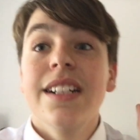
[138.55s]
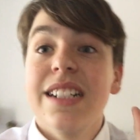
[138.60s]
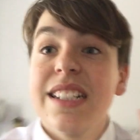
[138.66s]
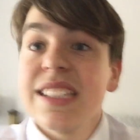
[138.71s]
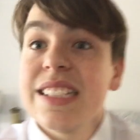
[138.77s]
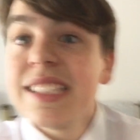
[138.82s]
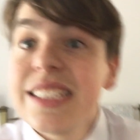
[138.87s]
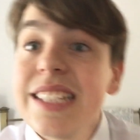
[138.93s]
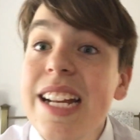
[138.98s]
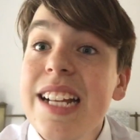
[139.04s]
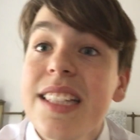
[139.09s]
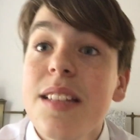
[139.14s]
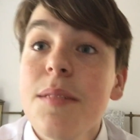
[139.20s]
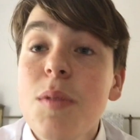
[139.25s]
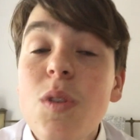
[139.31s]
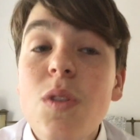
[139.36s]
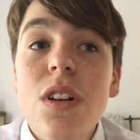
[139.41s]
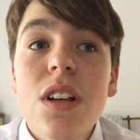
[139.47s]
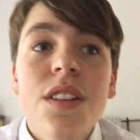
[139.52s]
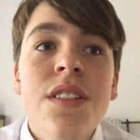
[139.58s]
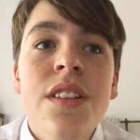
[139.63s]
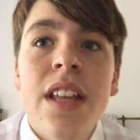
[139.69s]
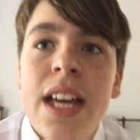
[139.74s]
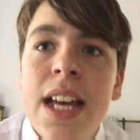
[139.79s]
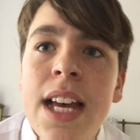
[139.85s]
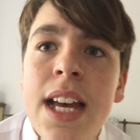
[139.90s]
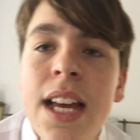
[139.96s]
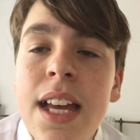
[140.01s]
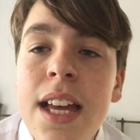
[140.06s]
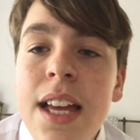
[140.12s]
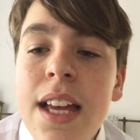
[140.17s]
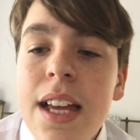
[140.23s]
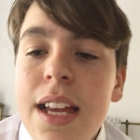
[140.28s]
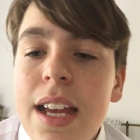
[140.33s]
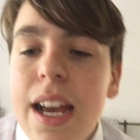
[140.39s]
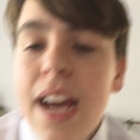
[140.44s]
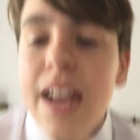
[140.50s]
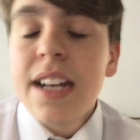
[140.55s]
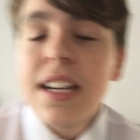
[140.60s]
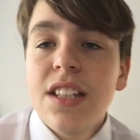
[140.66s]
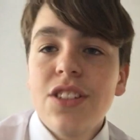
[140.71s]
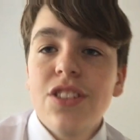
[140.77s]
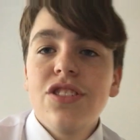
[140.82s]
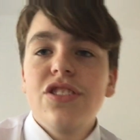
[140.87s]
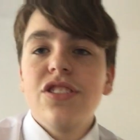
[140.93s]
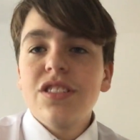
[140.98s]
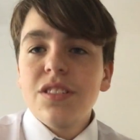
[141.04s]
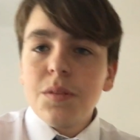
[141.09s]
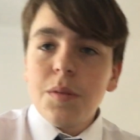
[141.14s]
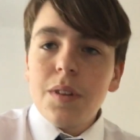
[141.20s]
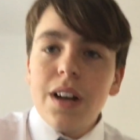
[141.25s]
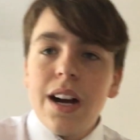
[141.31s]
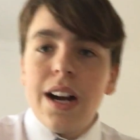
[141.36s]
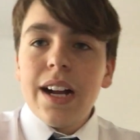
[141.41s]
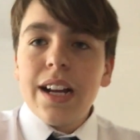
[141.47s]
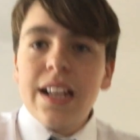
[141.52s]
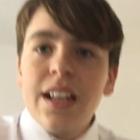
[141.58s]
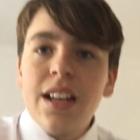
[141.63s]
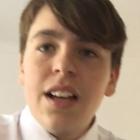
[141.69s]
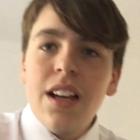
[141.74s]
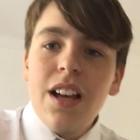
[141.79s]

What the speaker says: I stick them all on there and it just doesn't work.